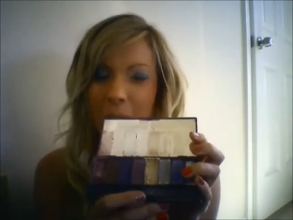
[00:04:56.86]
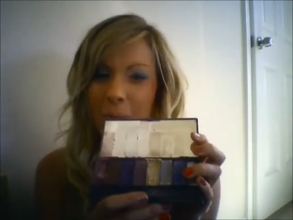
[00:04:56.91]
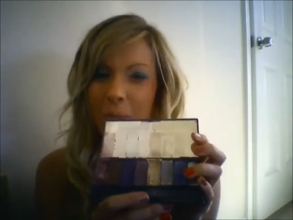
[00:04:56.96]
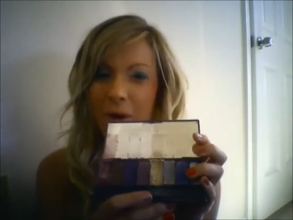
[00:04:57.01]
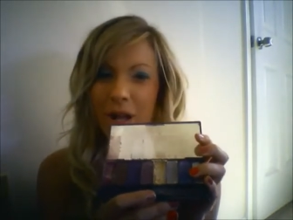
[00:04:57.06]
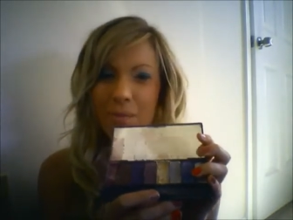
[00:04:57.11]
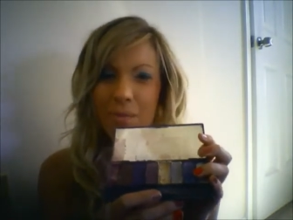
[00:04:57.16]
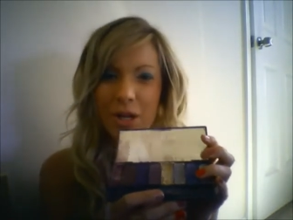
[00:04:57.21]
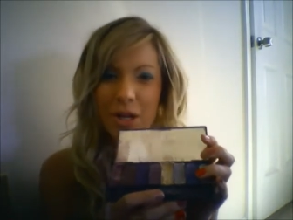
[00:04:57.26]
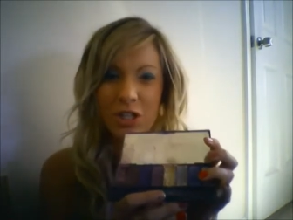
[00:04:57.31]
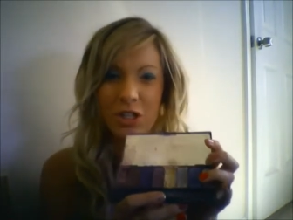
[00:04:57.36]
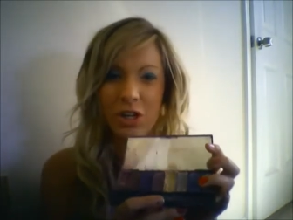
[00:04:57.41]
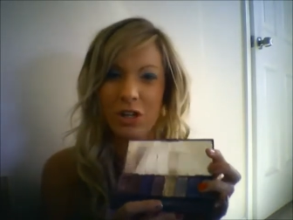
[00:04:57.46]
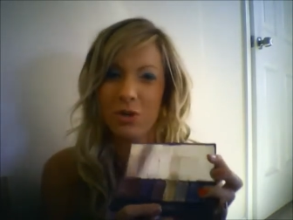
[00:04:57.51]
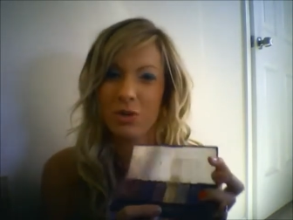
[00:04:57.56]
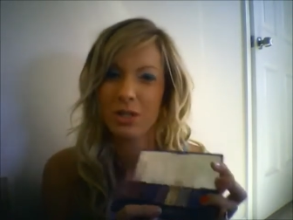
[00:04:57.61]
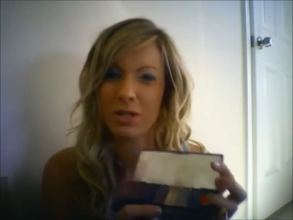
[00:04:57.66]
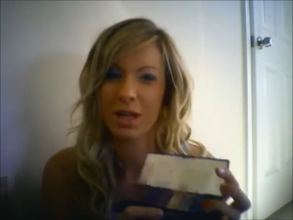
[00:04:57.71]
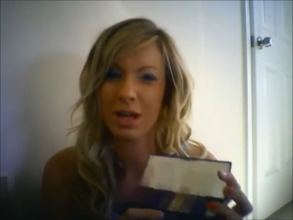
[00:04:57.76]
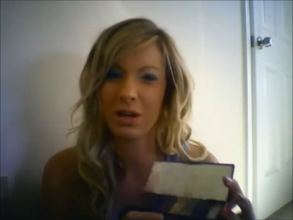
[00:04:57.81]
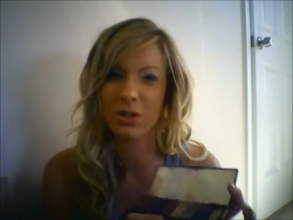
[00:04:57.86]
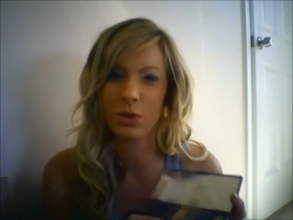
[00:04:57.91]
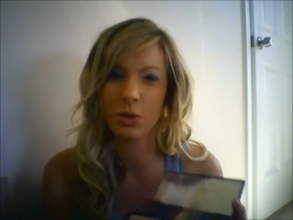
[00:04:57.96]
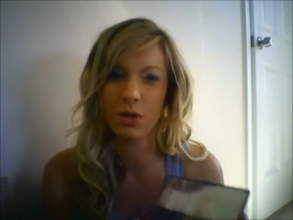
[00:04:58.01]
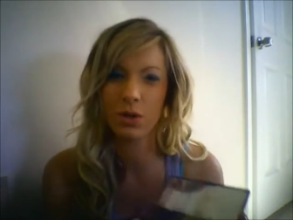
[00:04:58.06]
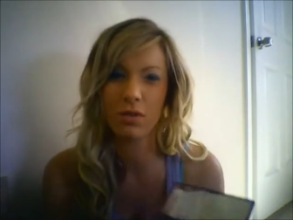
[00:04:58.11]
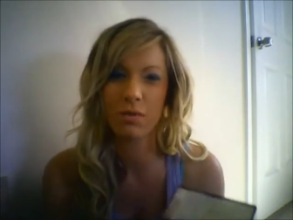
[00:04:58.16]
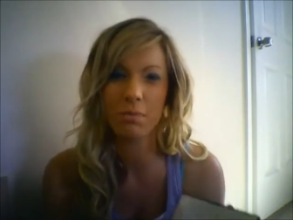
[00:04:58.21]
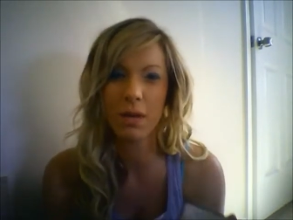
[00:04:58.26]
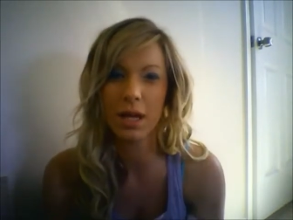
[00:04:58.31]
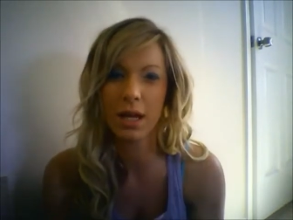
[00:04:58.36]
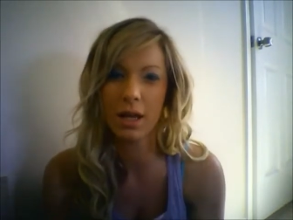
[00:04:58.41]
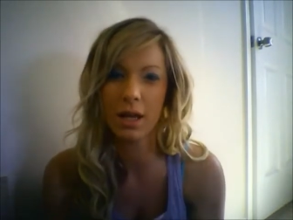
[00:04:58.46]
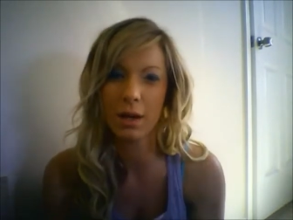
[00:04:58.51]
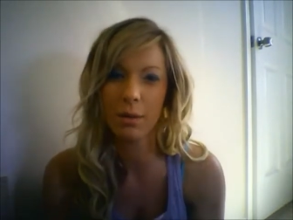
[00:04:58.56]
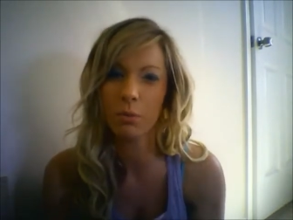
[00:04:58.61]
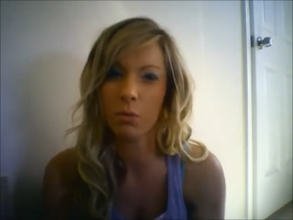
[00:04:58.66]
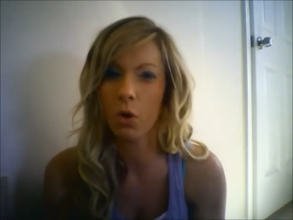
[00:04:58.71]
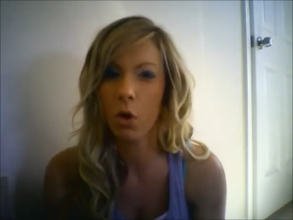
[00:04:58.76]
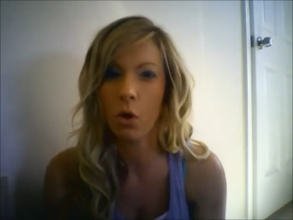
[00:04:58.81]
pretty much you can use any sort of
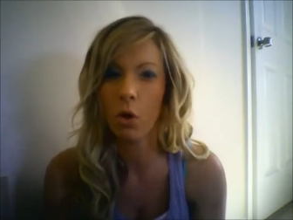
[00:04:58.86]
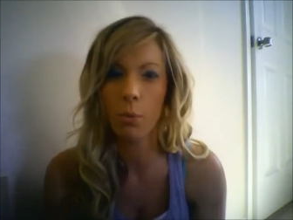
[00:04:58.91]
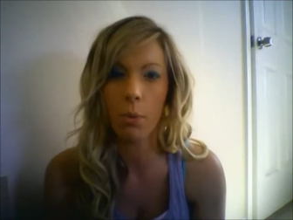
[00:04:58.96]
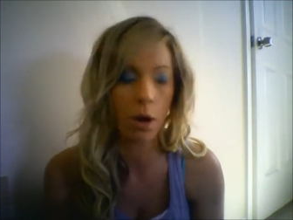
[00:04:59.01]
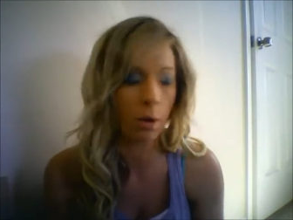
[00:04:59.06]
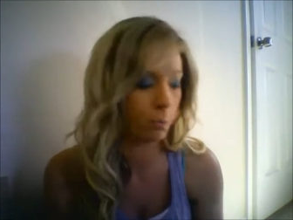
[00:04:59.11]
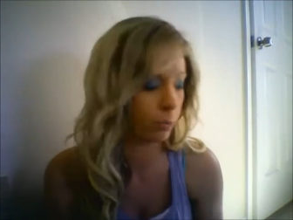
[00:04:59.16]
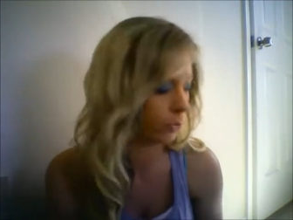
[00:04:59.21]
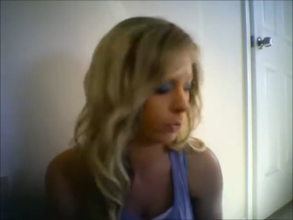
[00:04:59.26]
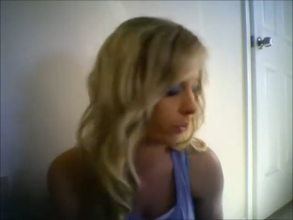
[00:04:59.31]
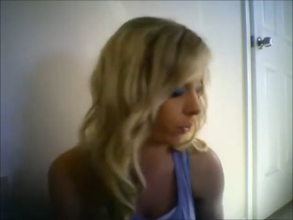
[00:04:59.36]
medium cobalt blue